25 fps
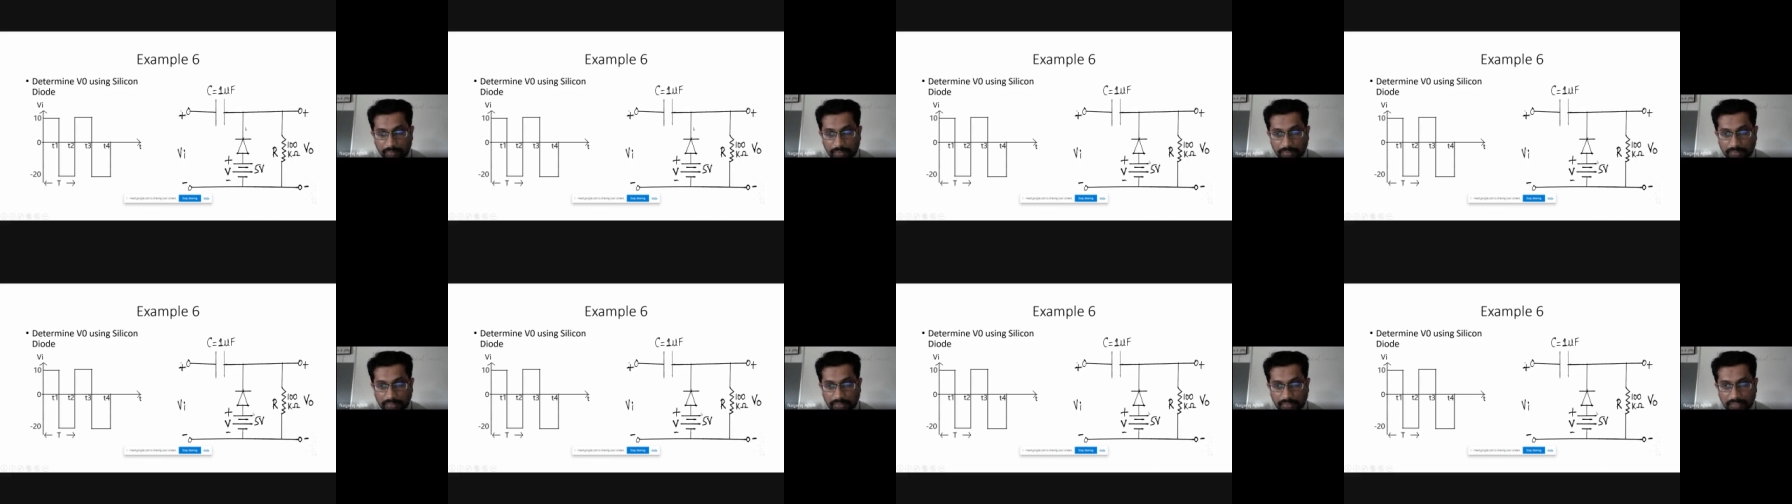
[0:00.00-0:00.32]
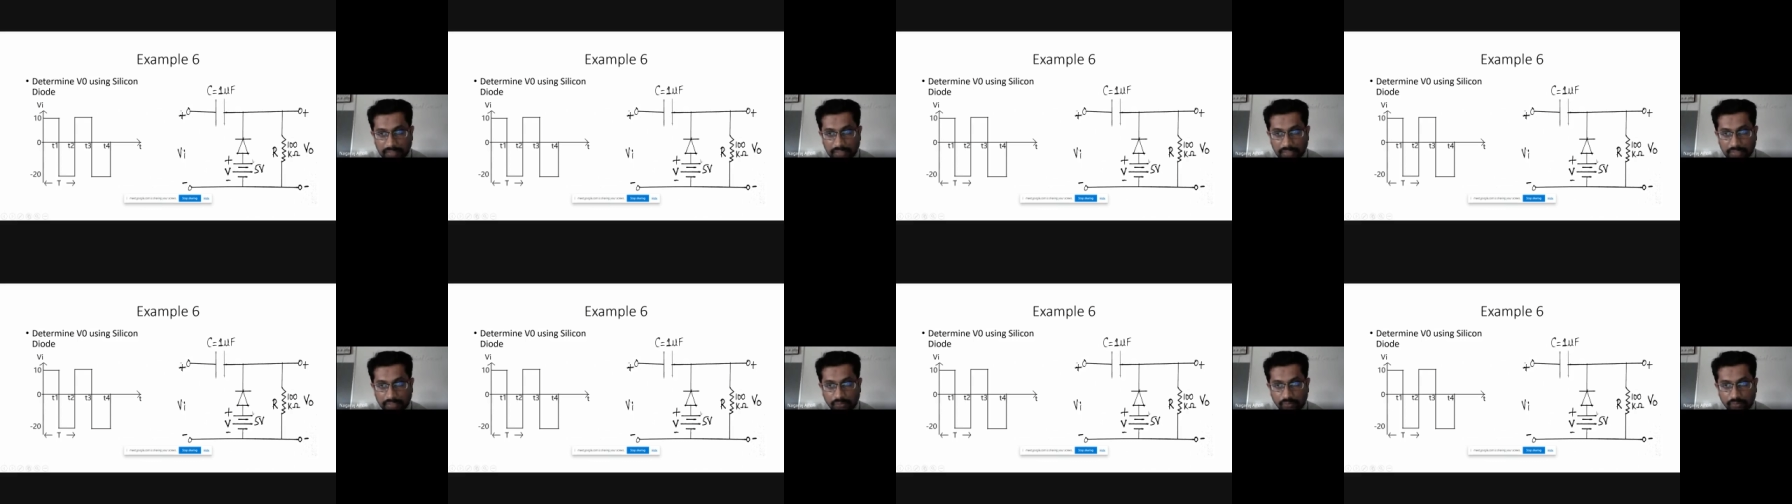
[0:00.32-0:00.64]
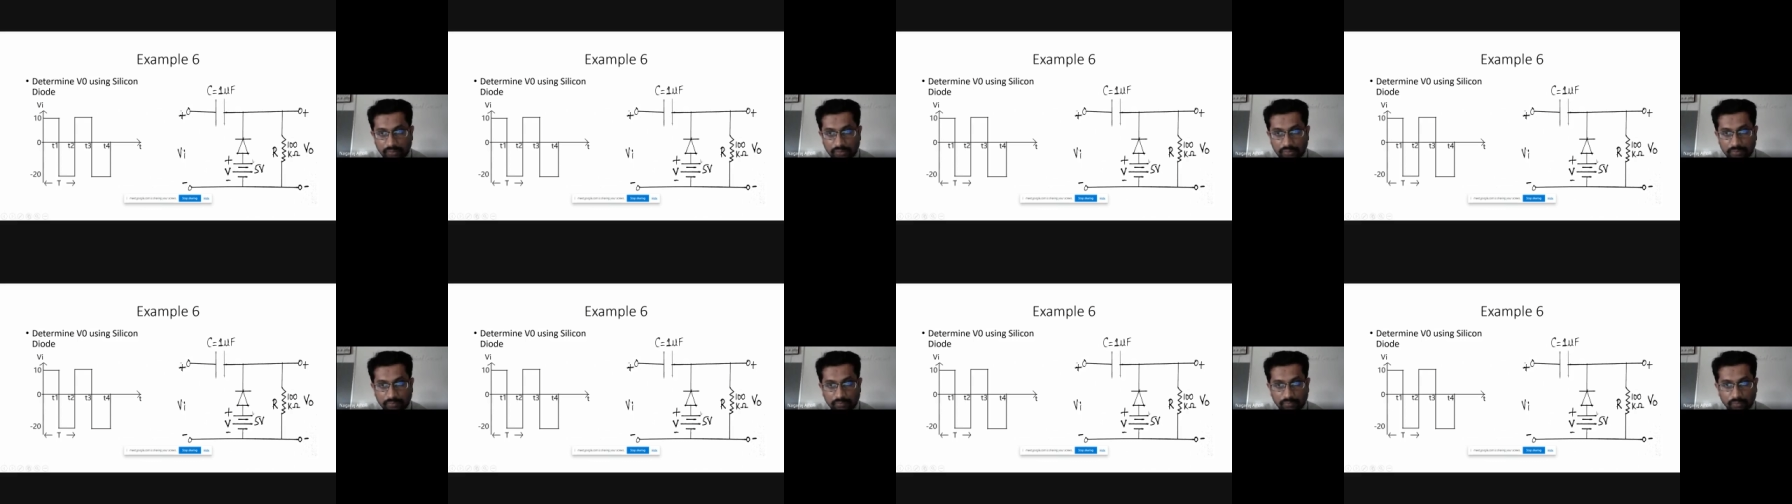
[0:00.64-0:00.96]
practical
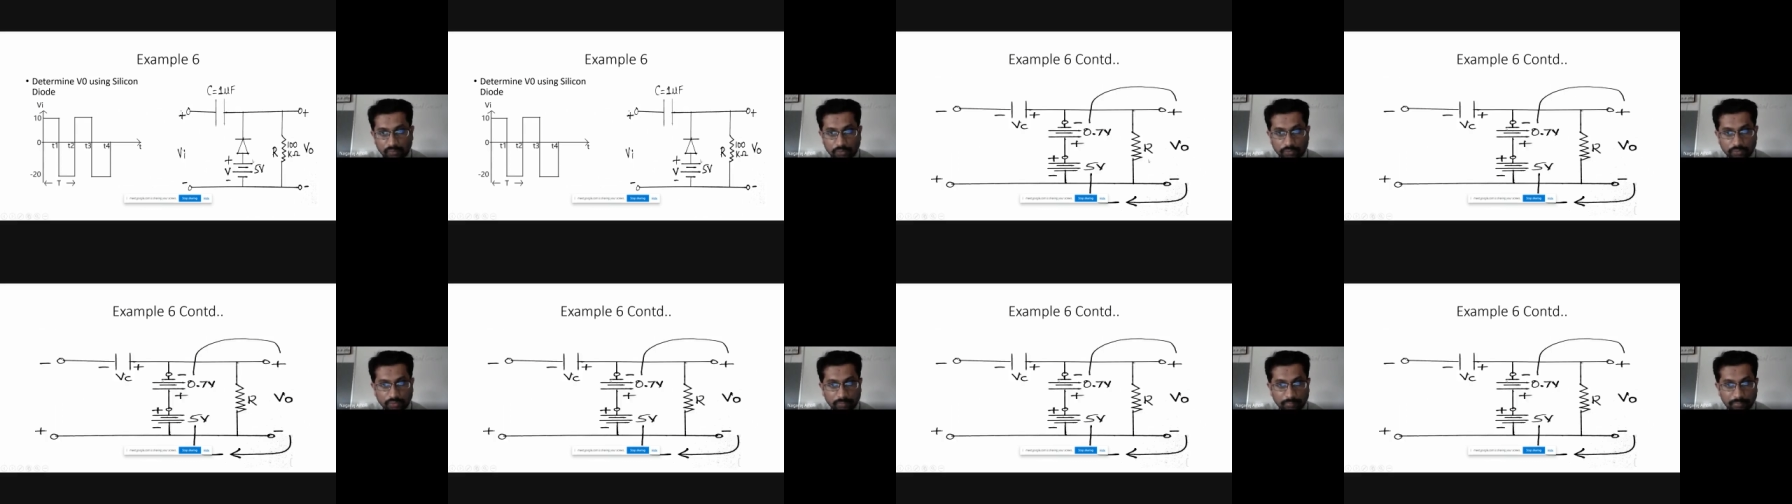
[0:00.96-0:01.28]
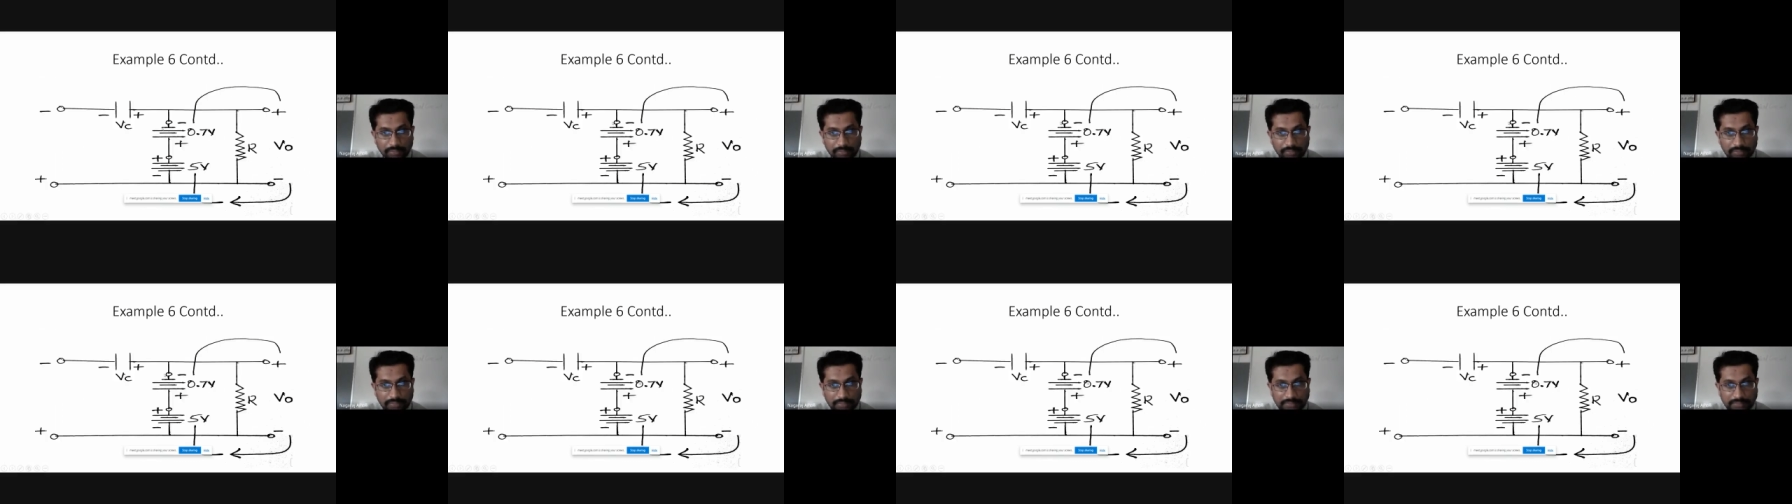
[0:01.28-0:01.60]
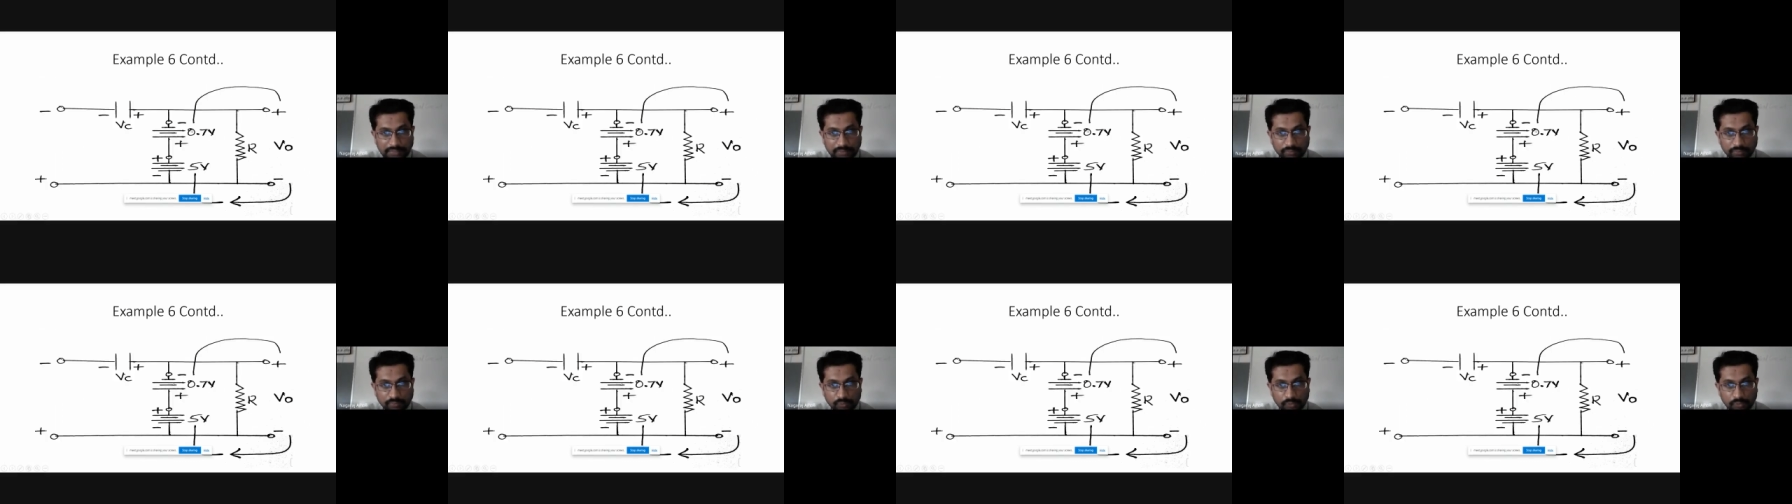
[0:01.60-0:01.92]
diode, what will be the
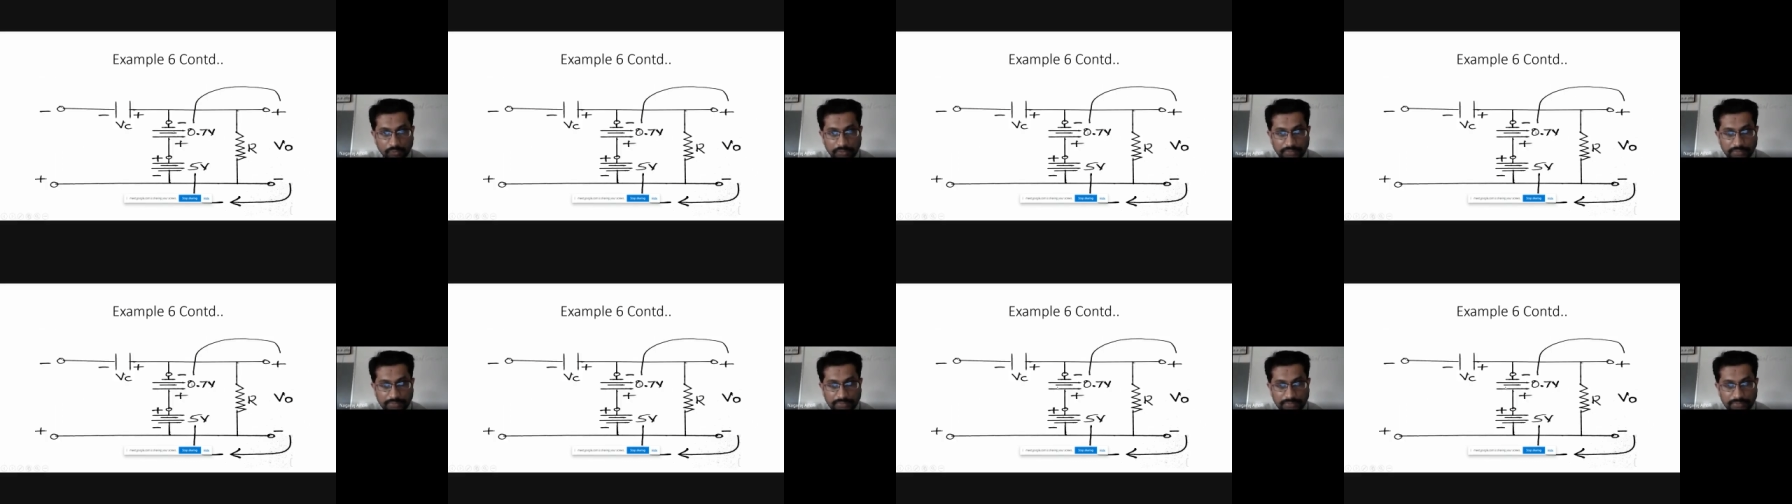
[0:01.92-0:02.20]
cut-in voltage?